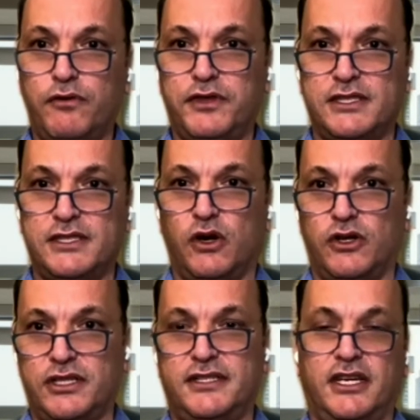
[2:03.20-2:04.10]
both these
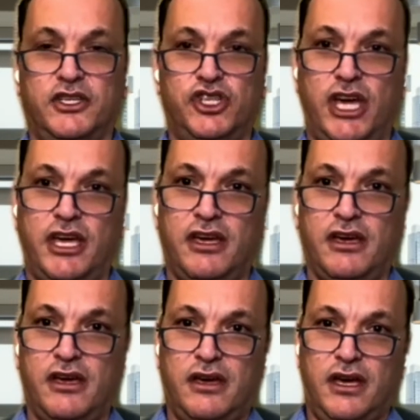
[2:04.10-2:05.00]
goals, as
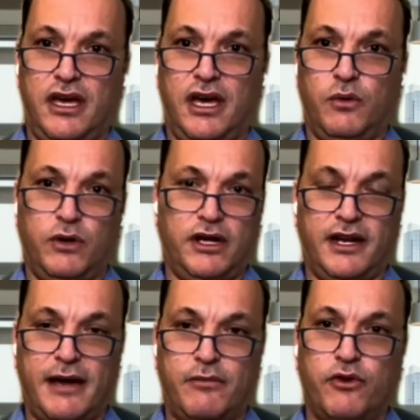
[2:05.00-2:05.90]
Sanjay
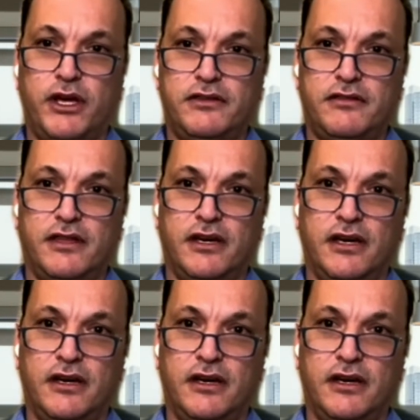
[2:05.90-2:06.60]
will elaborate